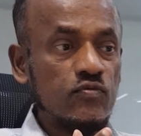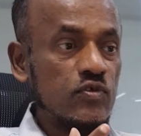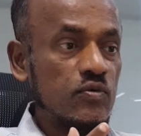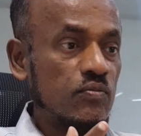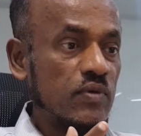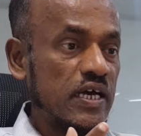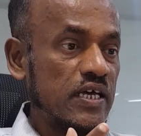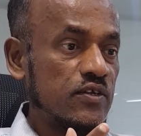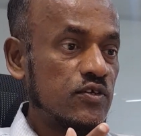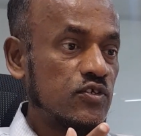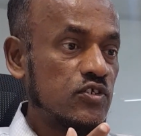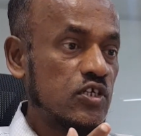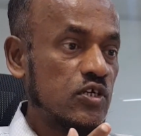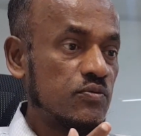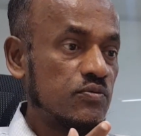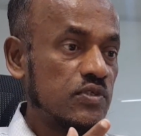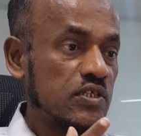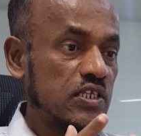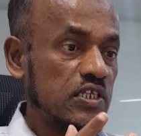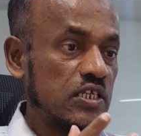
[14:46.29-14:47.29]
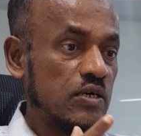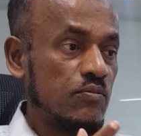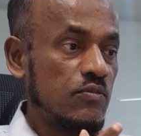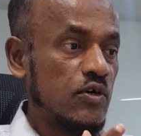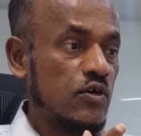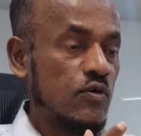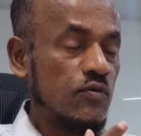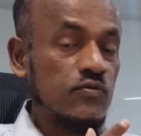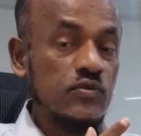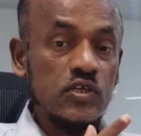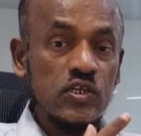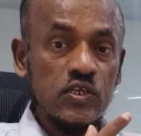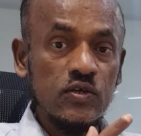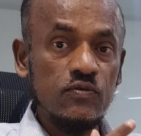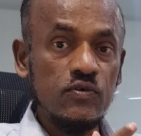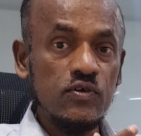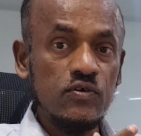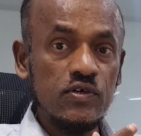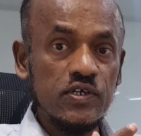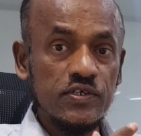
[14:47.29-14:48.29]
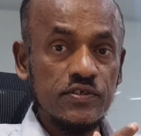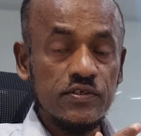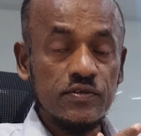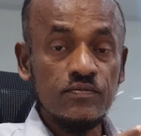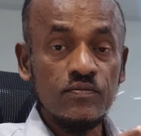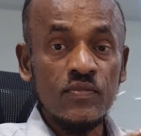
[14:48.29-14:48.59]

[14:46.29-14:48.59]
the manuscript, the number of the reviewers